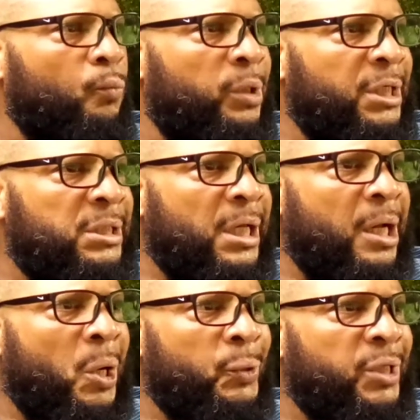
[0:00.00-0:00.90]
When He say
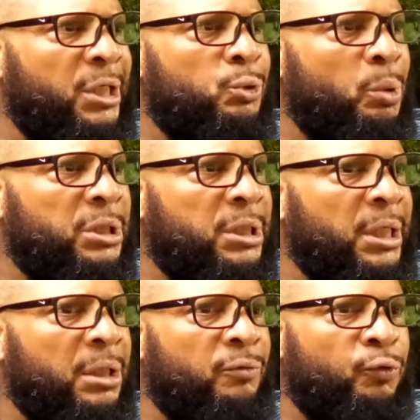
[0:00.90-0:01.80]
all things work
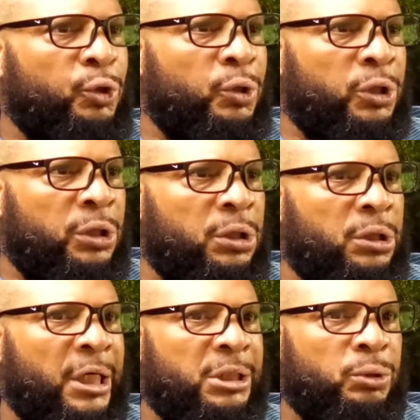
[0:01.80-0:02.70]
together for your
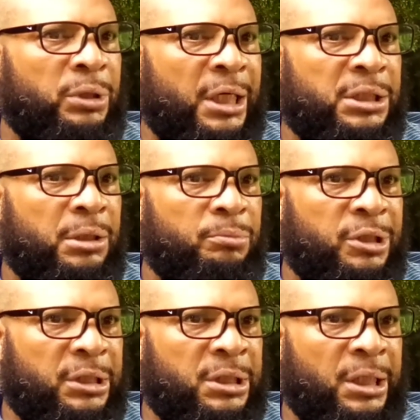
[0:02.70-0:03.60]
good, that's that's Him
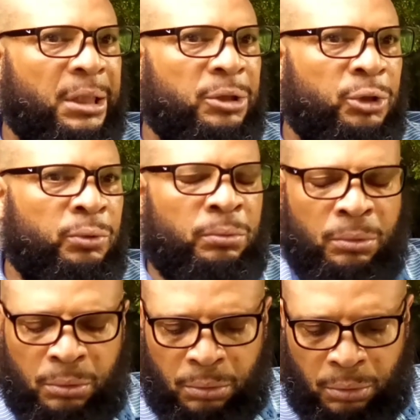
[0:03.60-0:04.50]
t- telling you
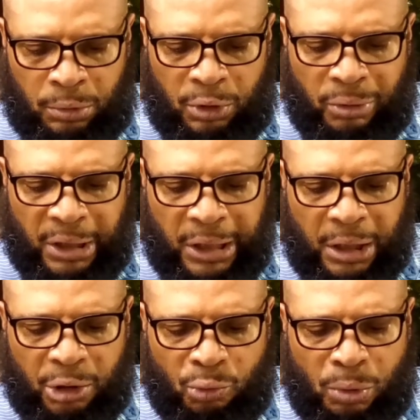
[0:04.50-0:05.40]
you ain't
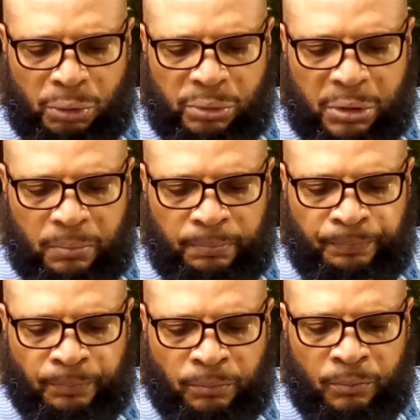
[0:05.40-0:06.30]
got no wants.
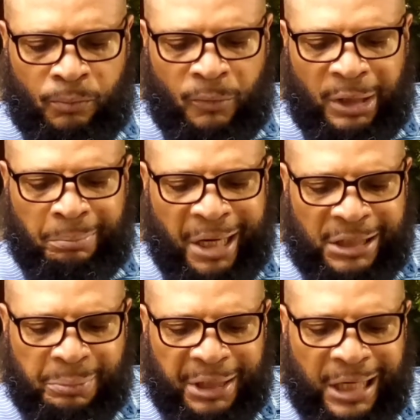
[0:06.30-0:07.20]
He
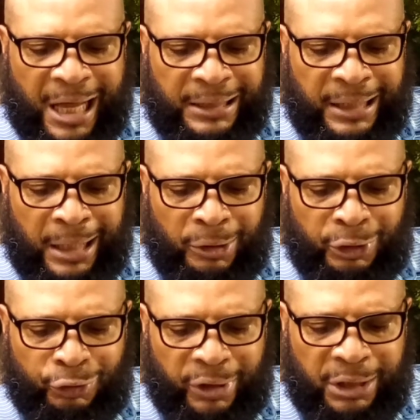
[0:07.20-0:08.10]
makes me lie down
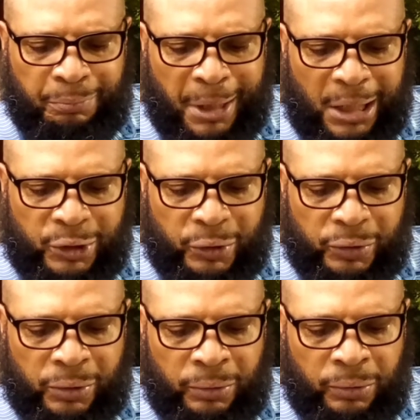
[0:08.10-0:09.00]
in green pastures.